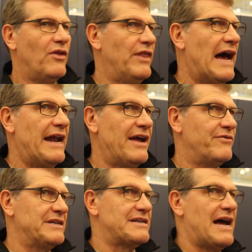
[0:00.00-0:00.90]
not
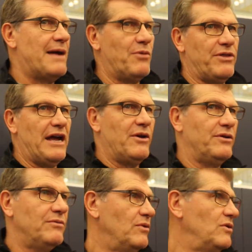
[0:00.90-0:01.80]
every time are they
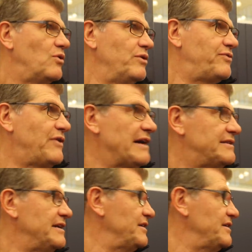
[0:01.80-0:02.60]
reflected